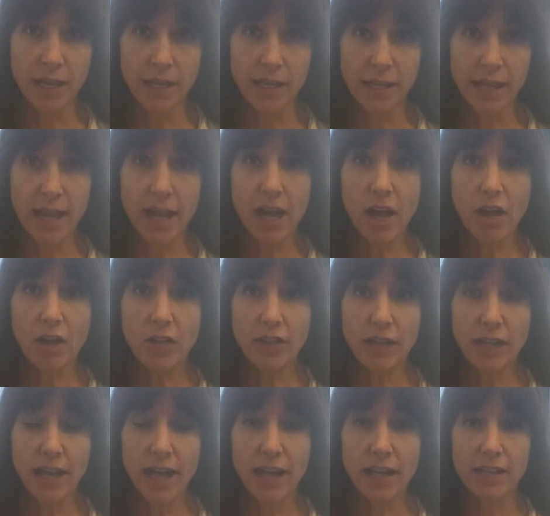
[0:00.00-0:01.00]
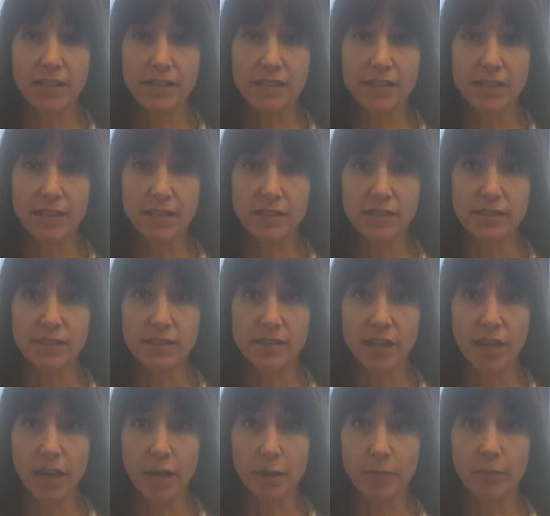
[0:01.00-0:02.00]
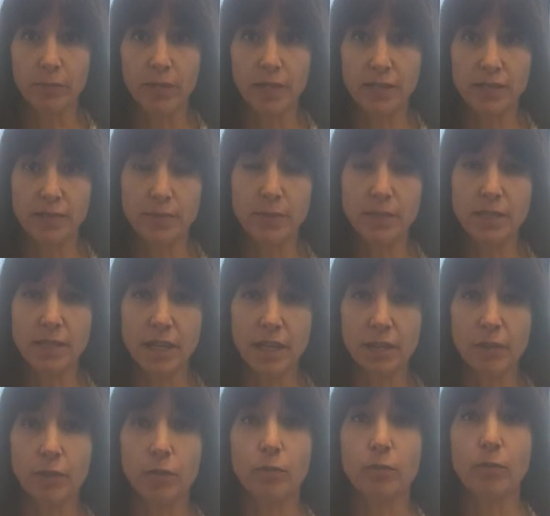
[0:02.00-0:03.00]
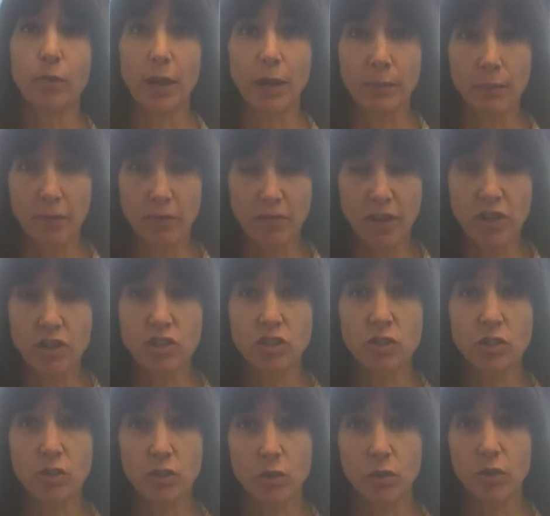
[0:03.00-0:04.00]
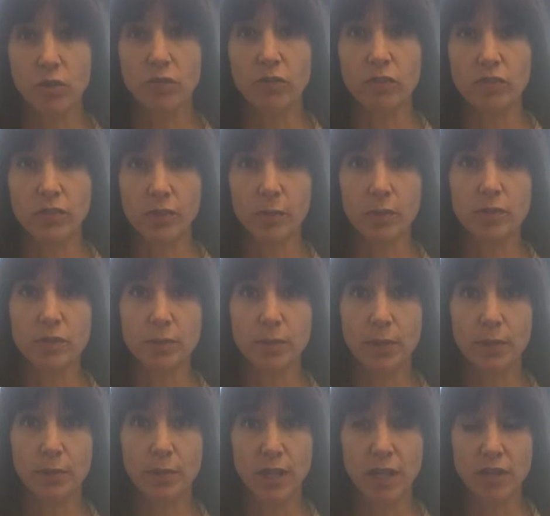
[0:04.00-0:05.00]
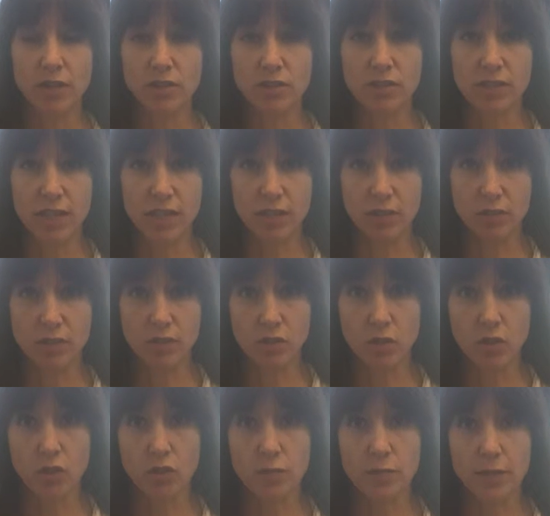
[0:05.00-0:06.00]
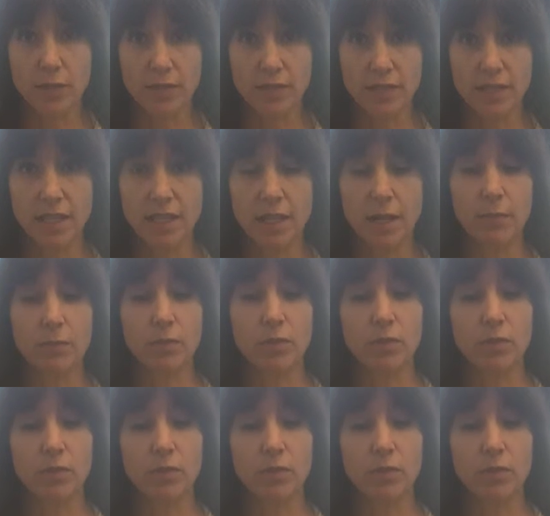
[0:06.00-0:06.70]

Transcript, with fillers: Now the analysis needs to be done by a professional in order for someone to be able to understand the results, because they come